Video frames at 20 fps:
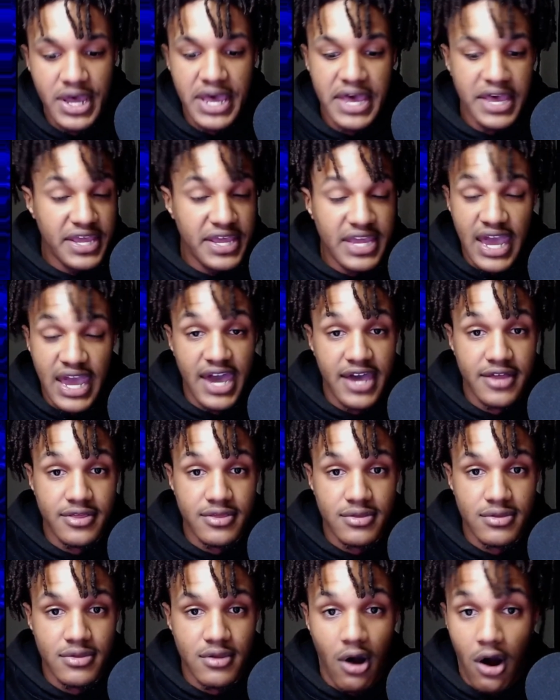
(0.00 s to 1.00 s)
He had
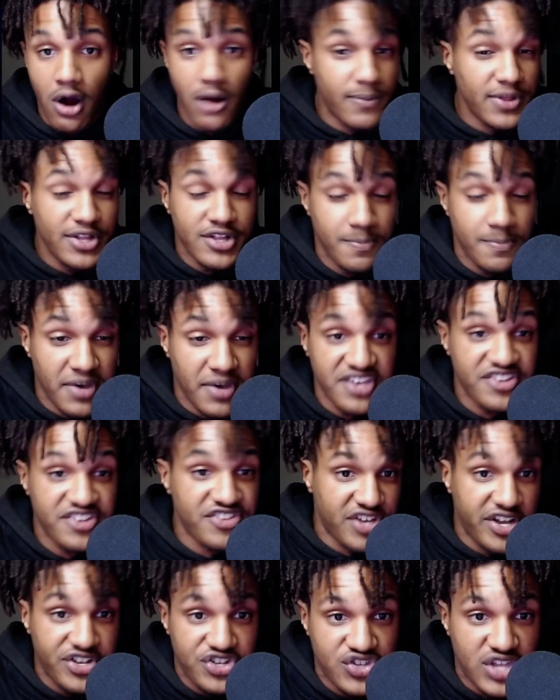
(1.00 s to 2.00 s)
arguably the best
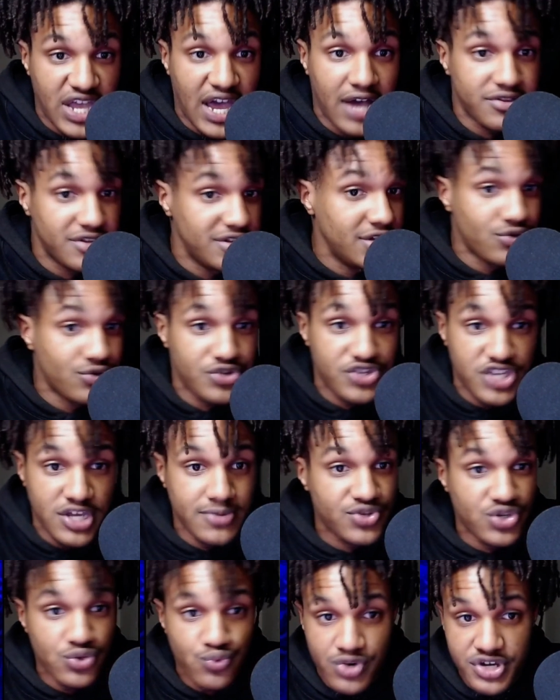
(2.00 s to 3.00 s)
touchdown to
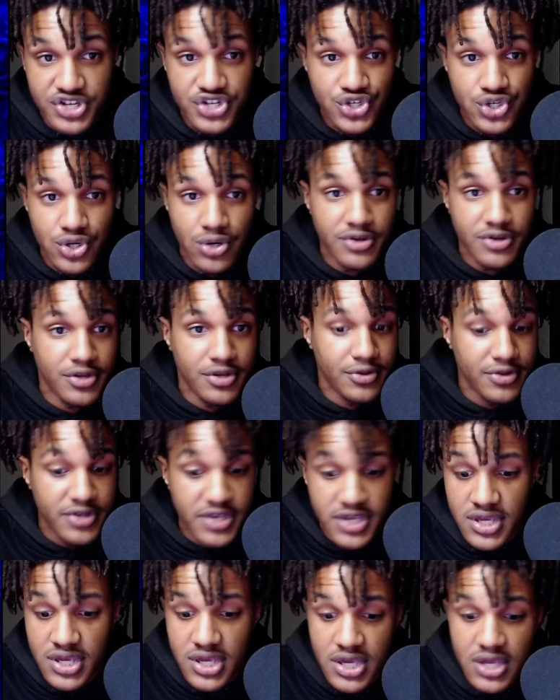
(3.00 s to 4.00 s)
interception ratio in the
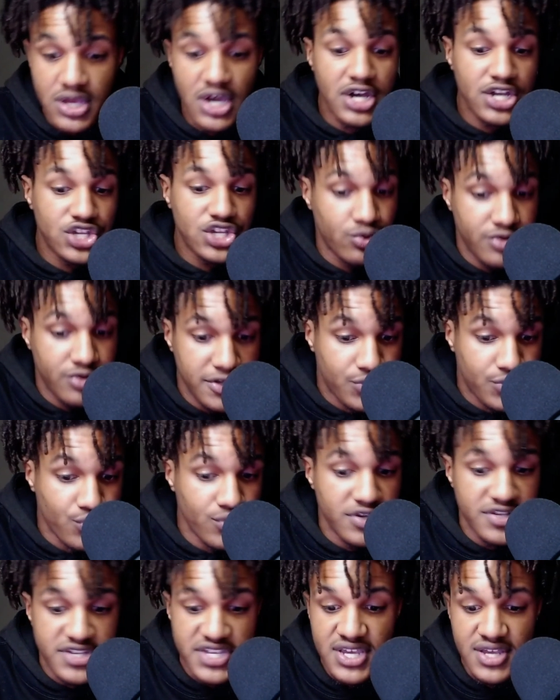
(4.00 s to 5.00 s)
league,
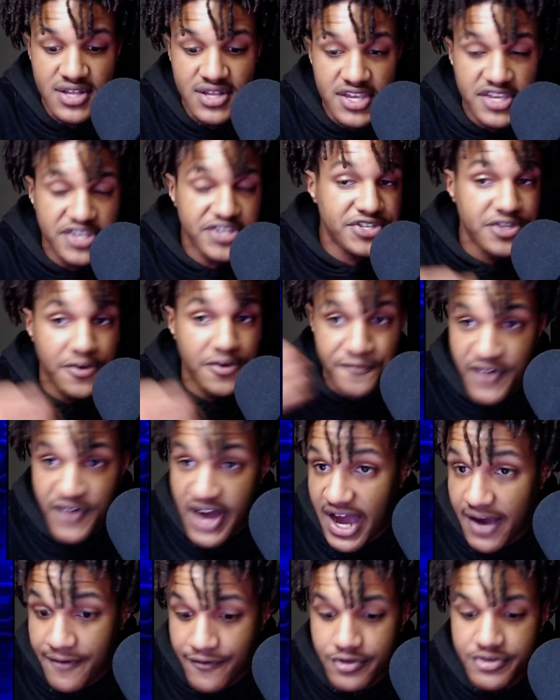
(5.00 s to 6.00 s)
23 TDs, the
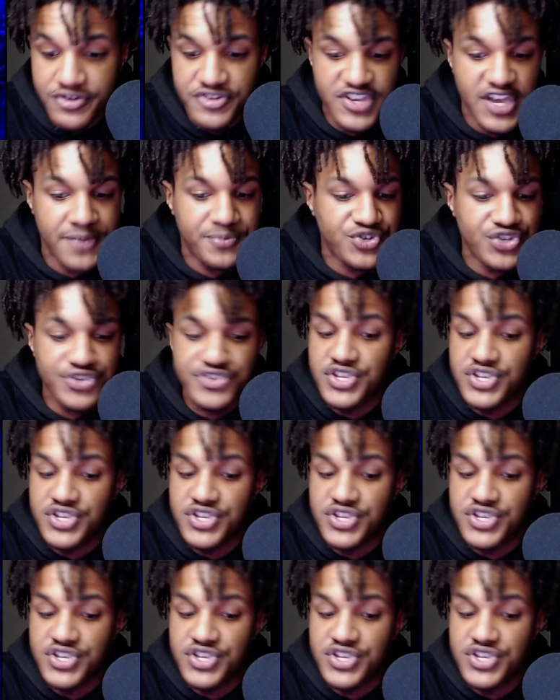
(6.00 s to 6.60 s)
5 interceptions.